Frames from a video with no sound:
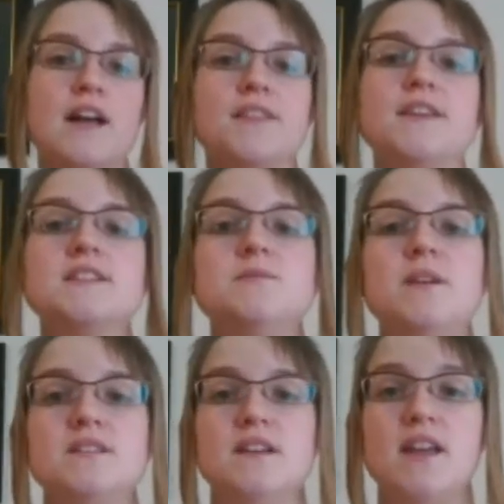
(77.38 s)
This
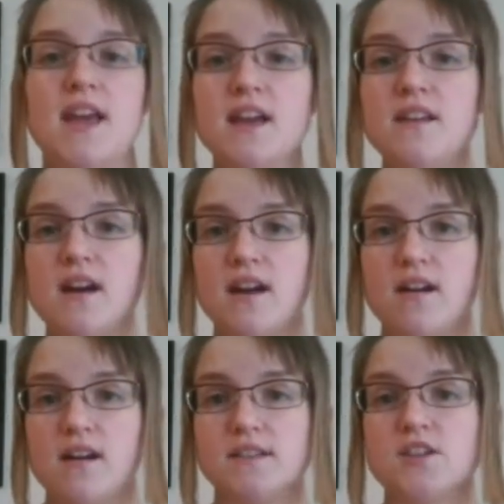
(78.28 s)
means that
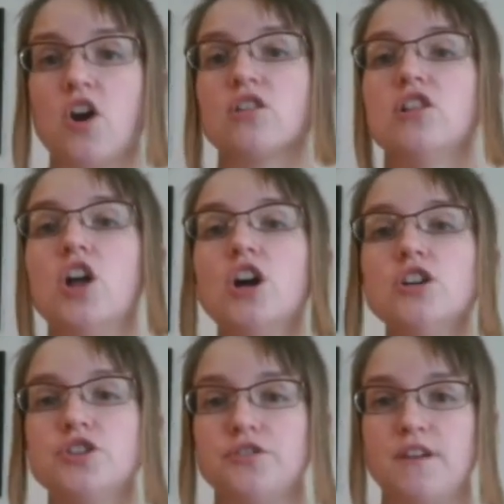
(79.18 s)
anions are
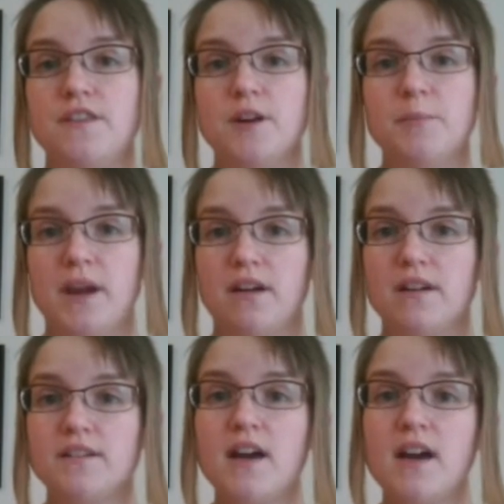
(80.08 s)
larger than their
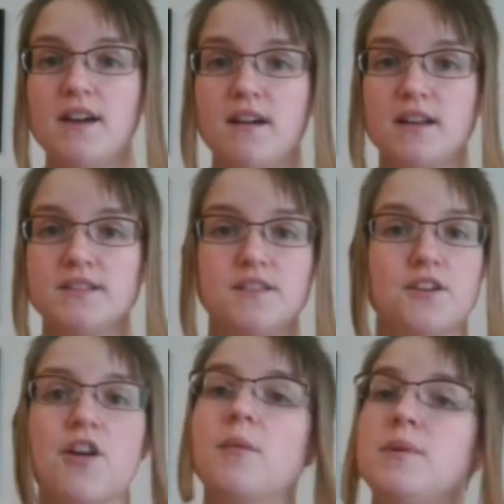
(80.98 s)
parent ions. They're
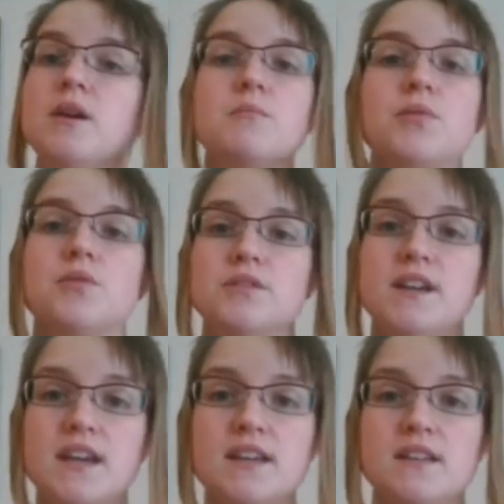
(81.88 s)
not being pulled
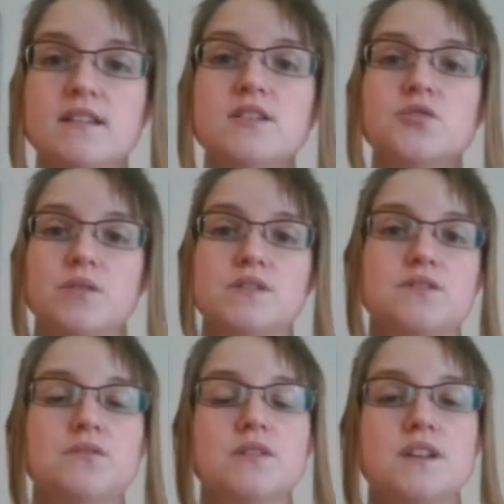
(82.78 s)
in towards the
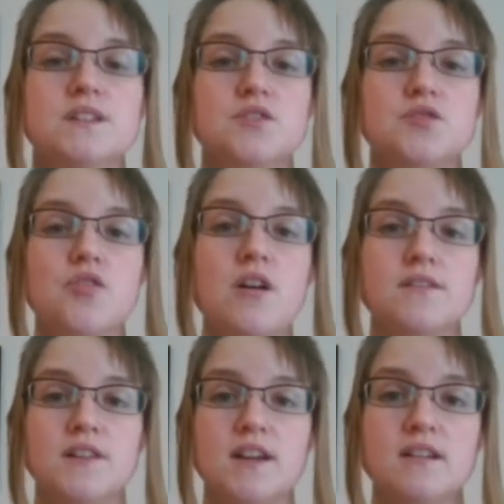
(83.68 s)
nucleus as
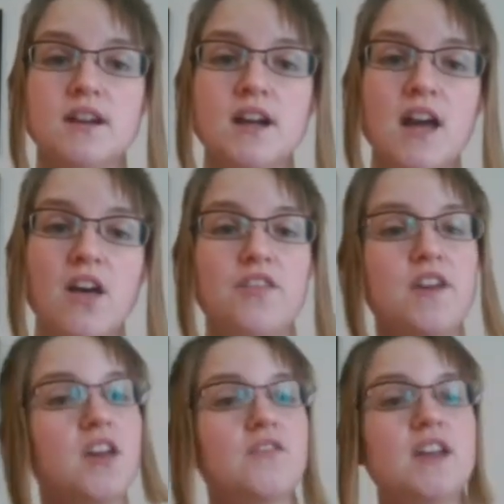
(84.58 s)
strongly.
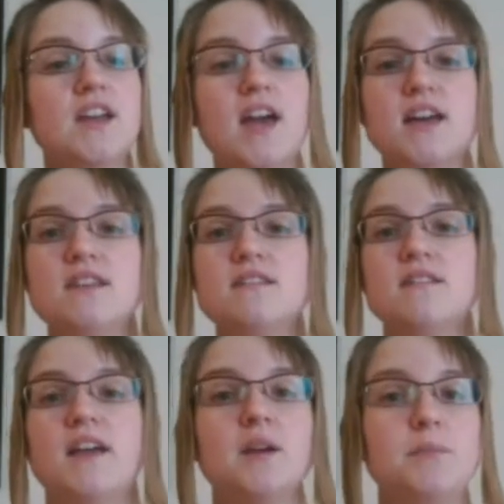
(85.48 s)
Think of it again
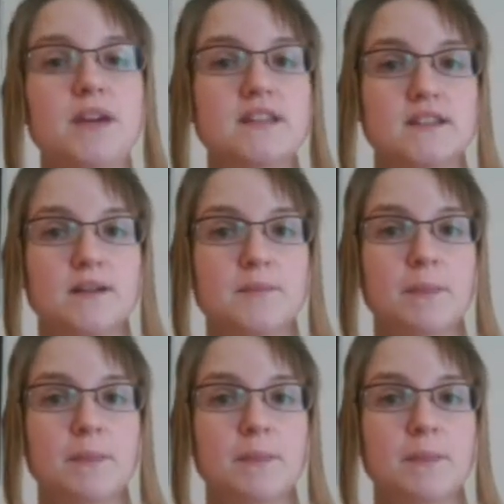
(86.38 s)
like a pizza.